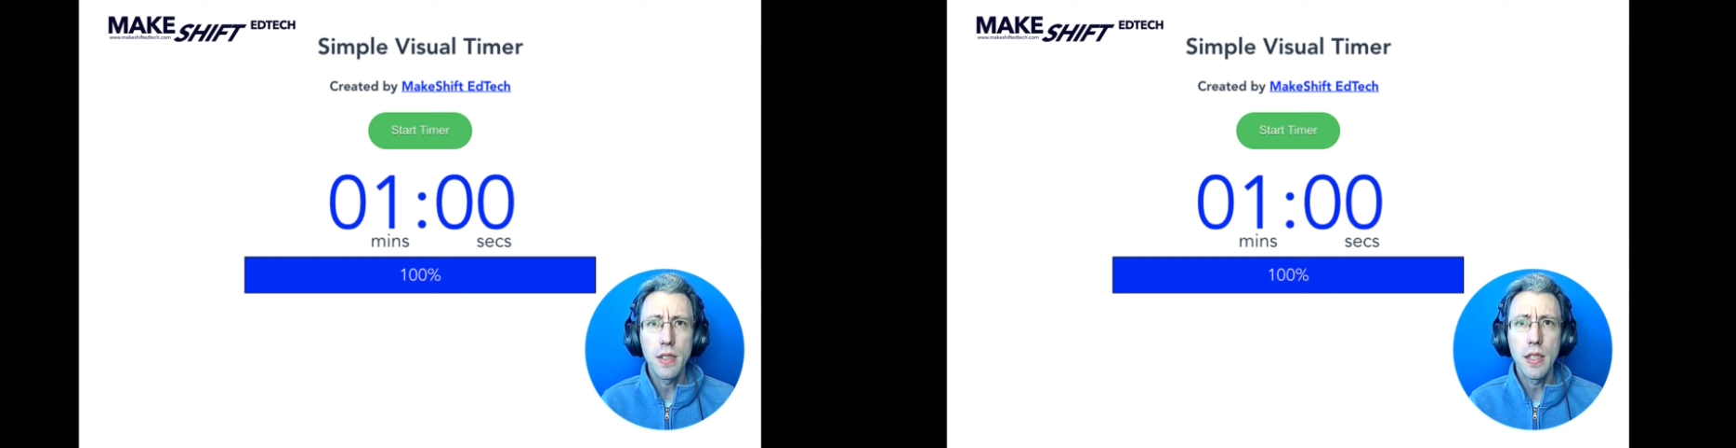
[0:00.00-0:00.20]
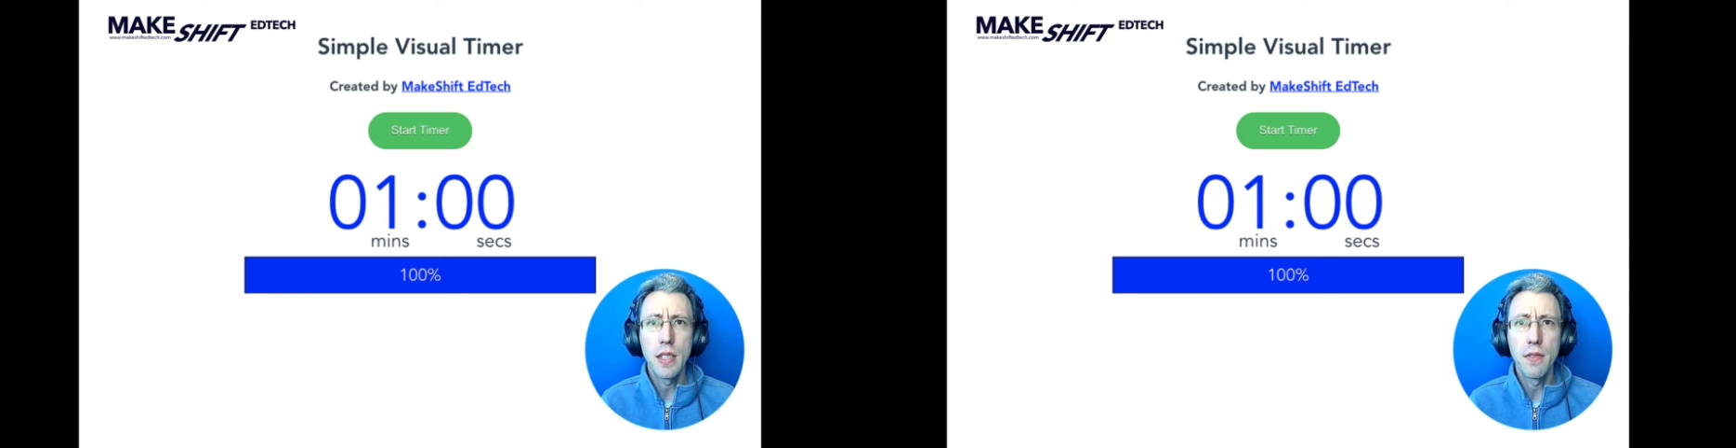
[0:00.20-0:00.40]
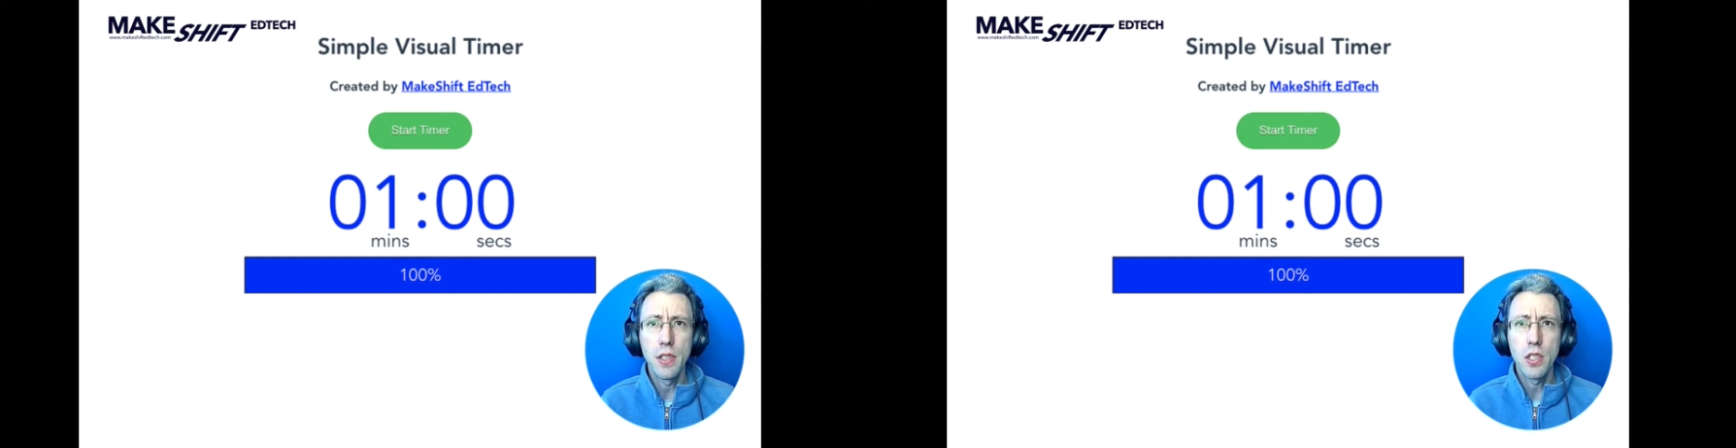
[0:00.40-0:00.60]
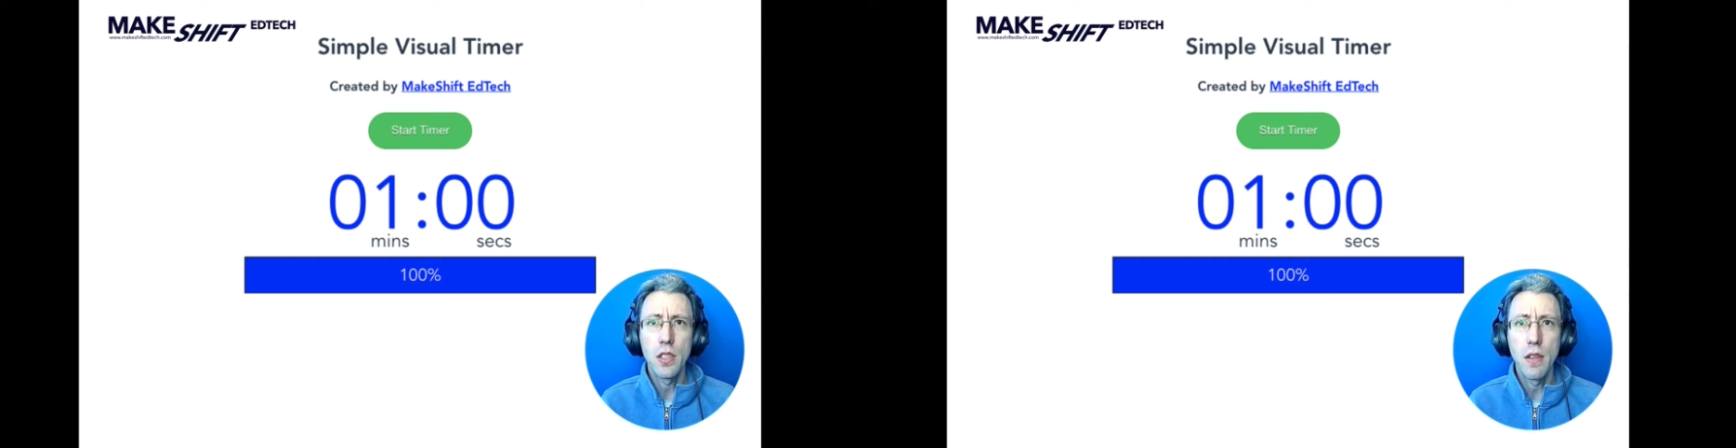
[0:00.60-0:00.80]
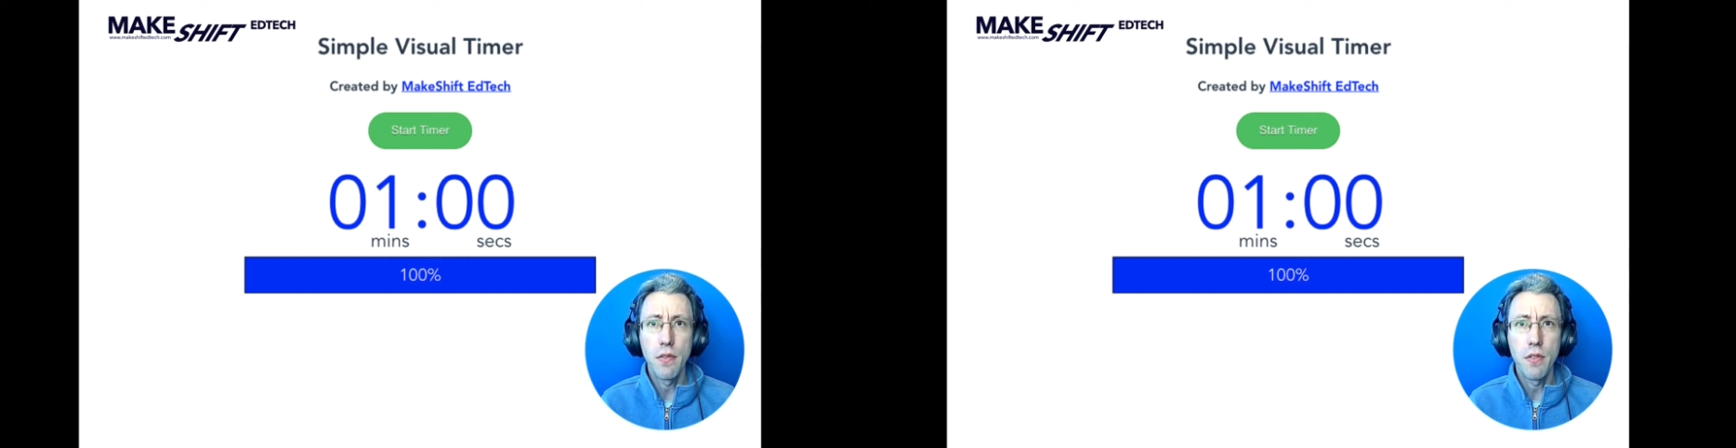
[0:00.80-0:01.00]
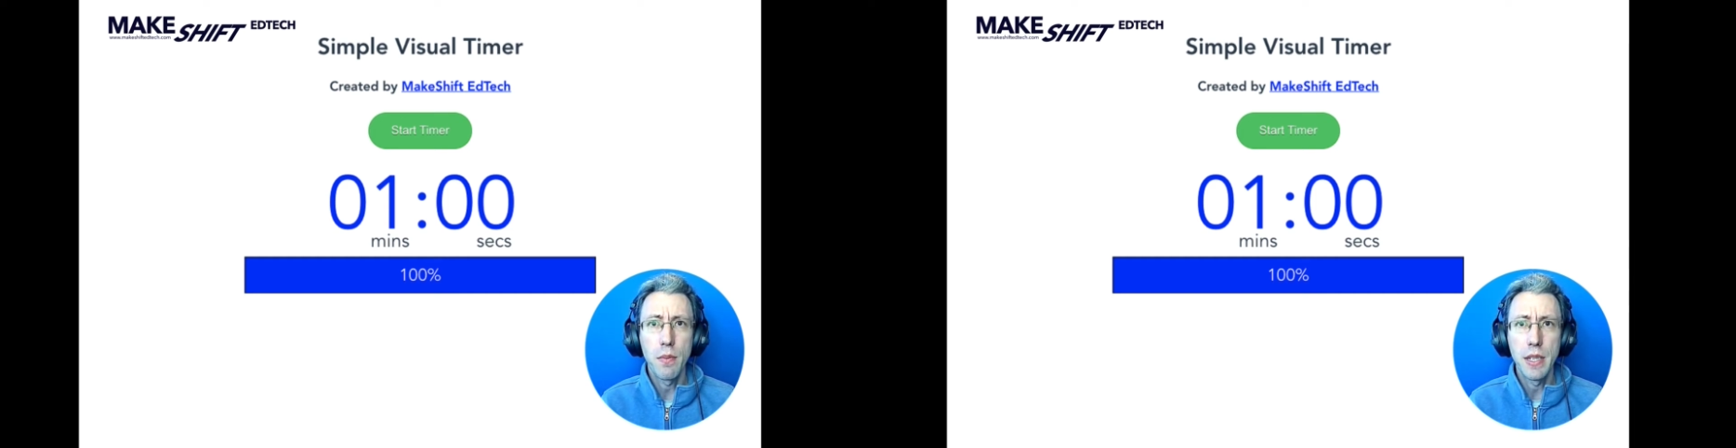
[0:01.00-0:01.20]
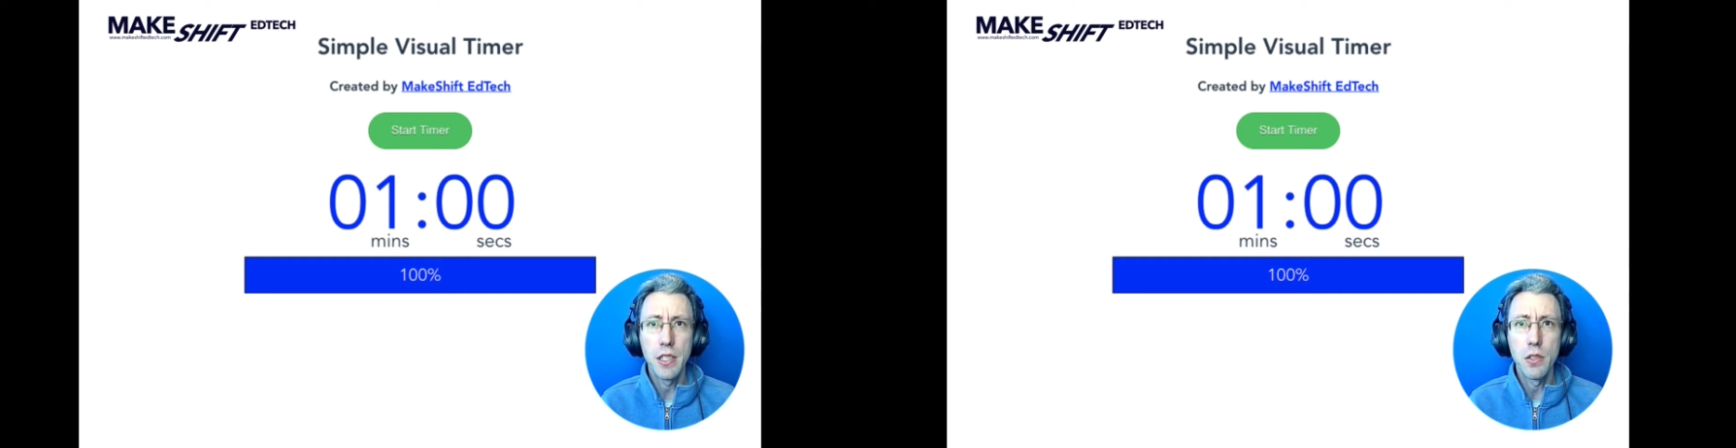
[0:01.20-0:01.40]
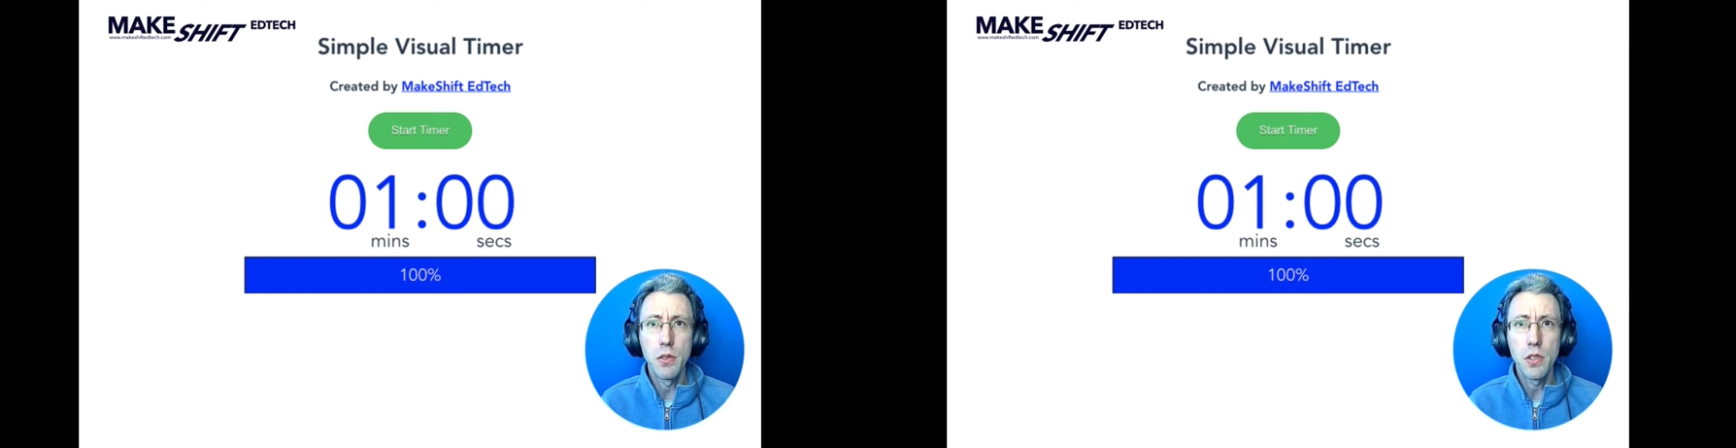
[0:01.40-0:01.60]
and visual enough for me to use.